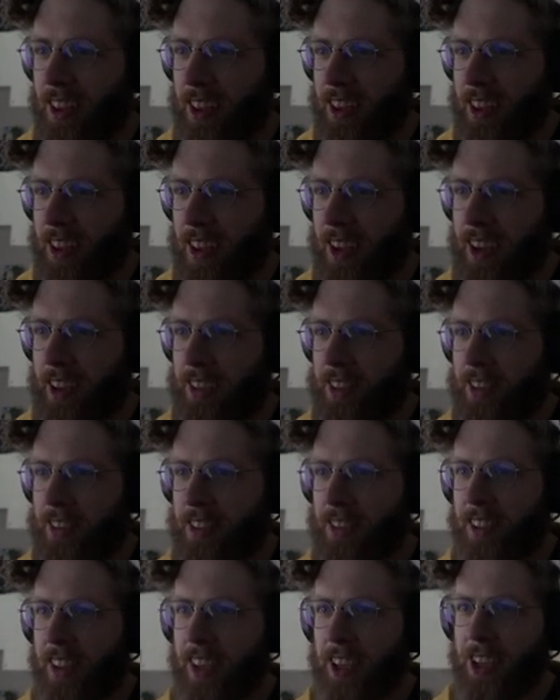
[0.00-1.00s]
I guess it's
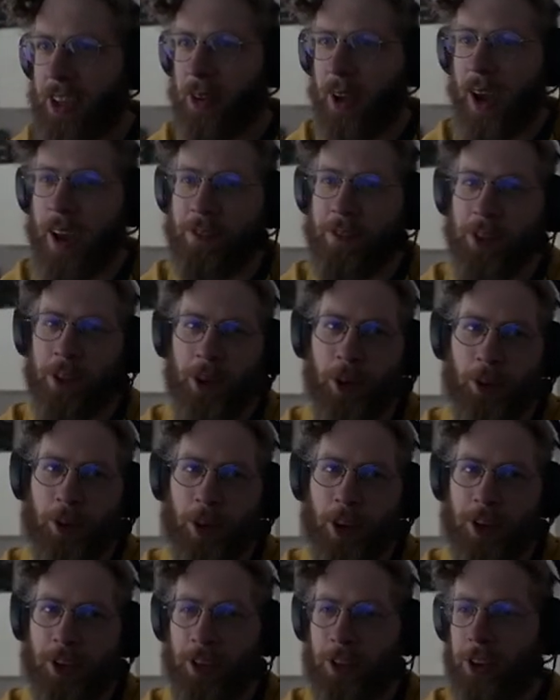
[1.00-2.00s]
like you have to know where
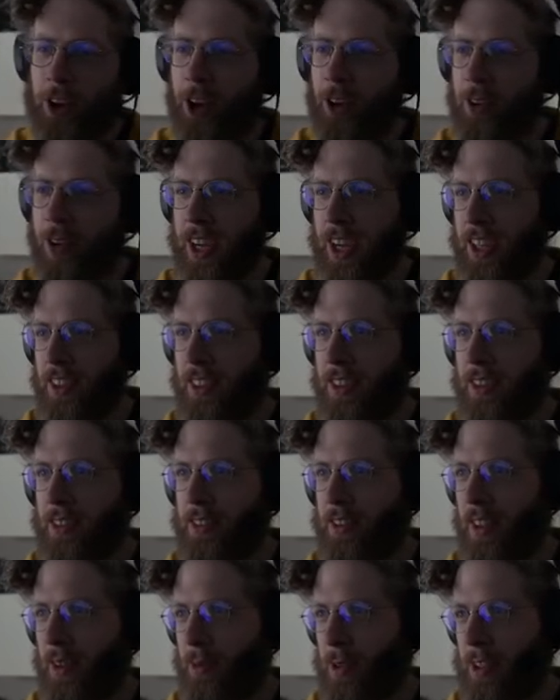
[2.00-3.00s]
you're going in this
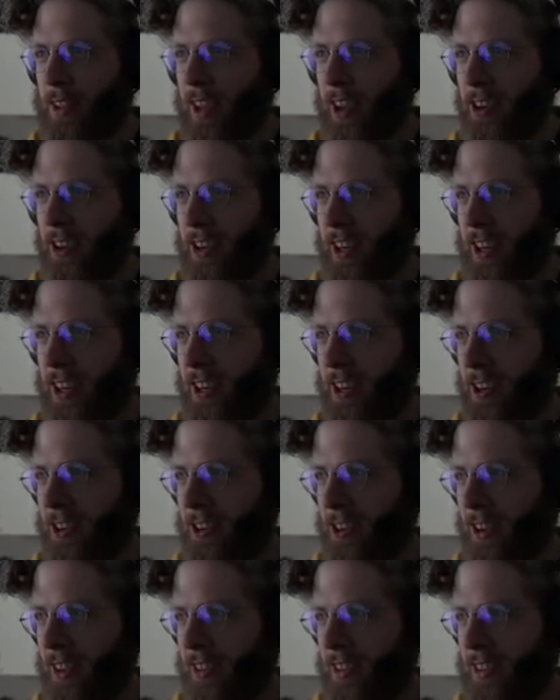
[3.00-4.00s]
cemetery or
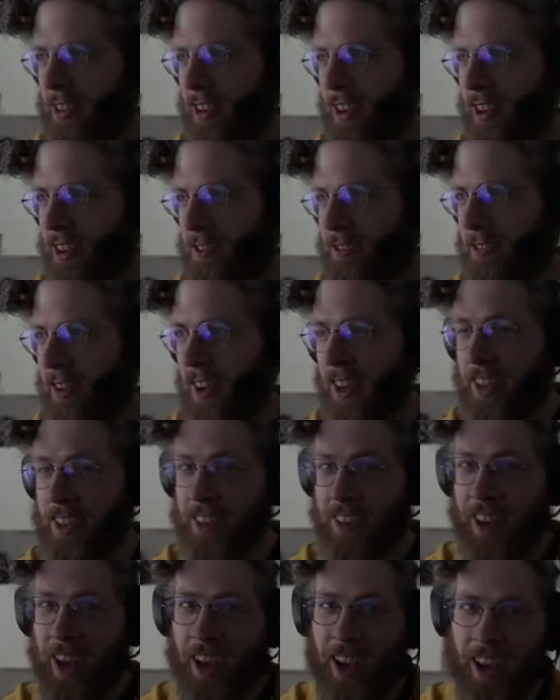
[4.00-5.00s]
else you're gonna fucking
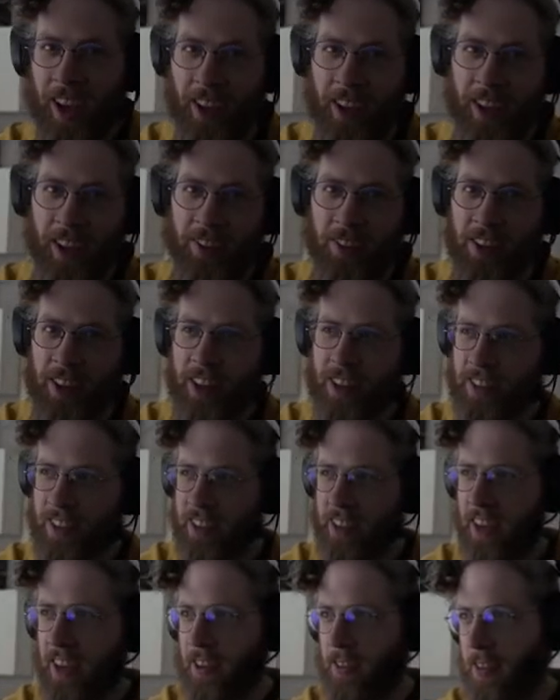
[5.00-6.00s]
die. I mean, that's an
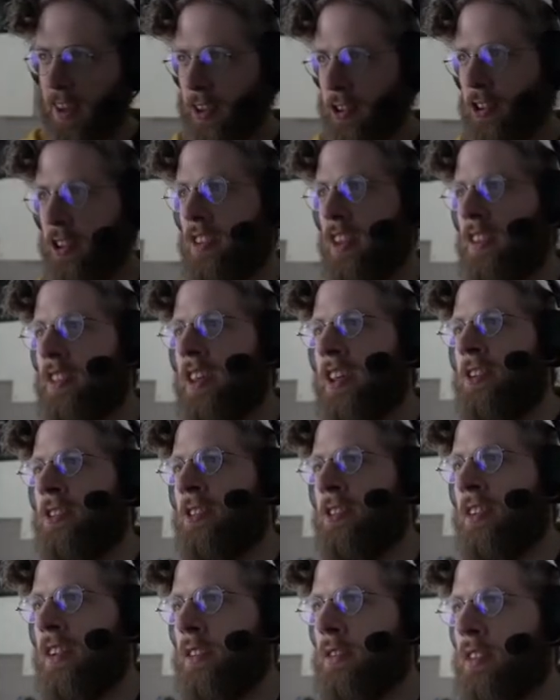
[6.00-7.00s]
innovation that they
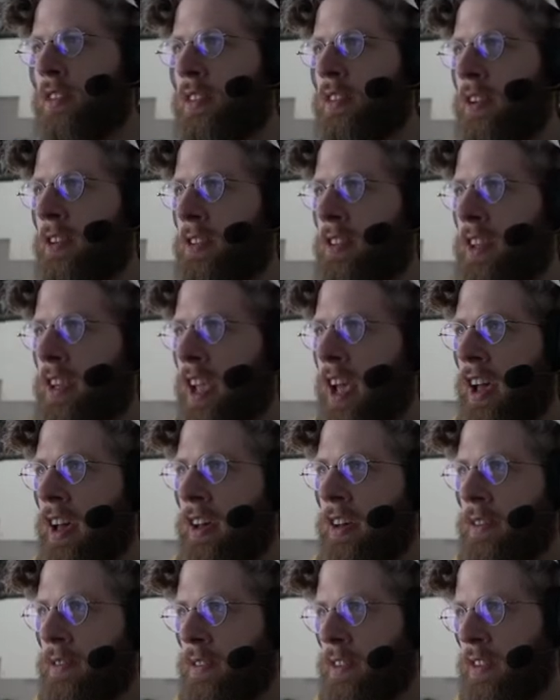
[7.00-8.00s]
don't necessarily
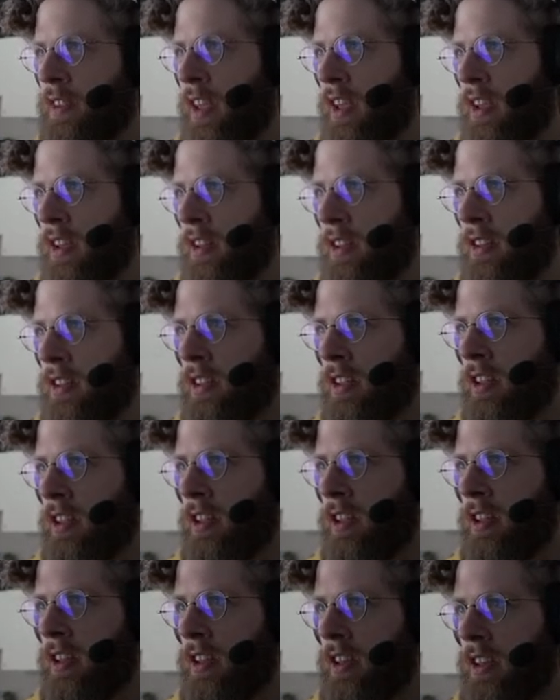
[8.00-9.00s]
have, say, in,
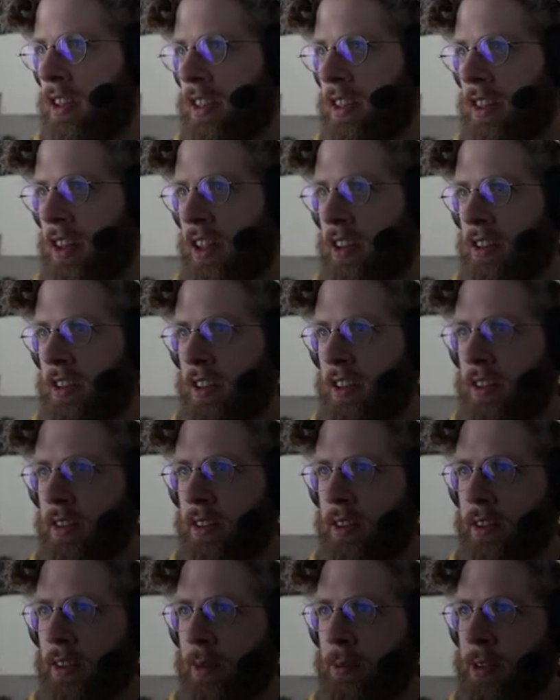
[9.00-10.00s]
in London
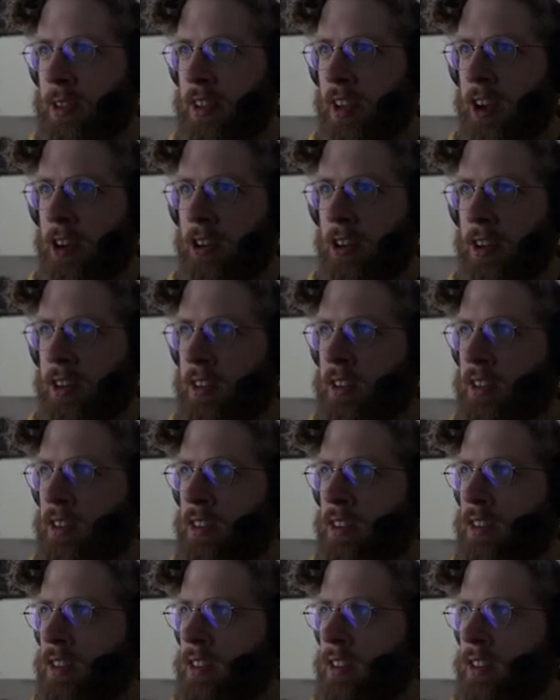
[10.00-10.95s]
cemeteries.